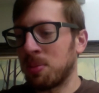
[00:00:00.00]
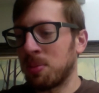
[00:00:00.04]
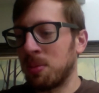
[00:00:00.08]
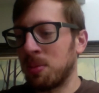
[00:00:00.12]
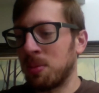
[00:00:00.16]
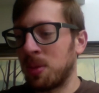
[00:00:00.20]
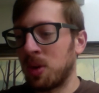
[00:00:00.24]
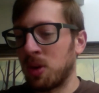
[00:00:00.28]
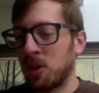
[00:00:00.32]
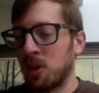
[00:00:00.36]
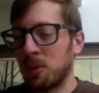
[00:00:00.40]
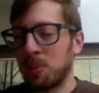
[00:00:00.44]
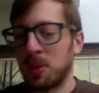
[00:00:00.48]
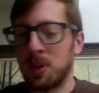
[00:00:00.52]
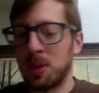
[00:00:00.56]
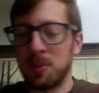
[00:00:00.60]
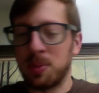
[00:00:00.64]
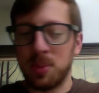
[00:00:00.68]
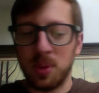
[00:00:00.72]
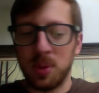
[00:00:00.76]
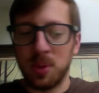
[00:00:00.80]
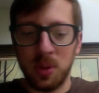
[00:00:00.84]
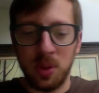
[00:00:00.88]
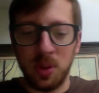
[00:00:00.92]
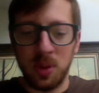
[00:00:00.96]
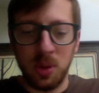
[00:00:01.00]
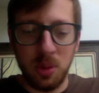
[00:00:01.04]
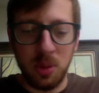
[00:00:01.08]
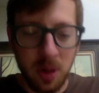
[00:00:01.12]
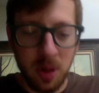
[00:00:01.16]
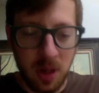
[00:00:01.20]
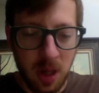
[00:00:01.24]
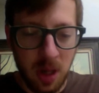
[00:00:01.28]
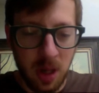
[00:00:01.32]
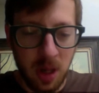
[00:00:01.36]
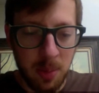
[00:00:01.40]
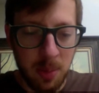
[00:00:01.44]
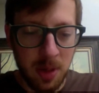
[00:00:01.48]
there are people who are
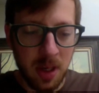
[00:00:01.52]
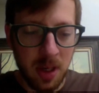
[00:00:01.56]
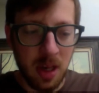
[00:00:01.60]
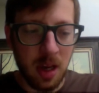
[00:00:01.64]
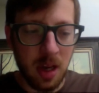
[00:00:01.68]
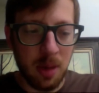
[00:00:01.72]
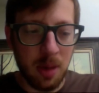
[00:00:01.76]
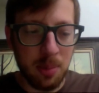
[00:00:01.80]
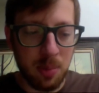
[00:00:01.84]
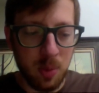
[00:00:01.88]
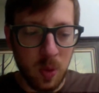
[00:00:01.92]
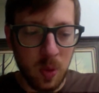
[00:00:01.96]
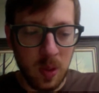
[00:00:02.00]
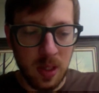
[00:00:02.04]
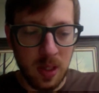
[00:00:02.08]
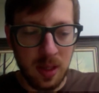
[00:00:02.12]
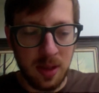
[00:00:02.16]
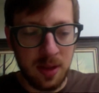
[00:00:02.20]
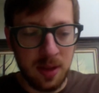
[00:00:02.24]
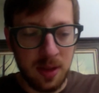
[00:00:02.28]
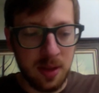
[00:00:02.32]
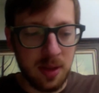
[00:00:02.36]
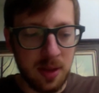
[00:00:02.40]
coming up with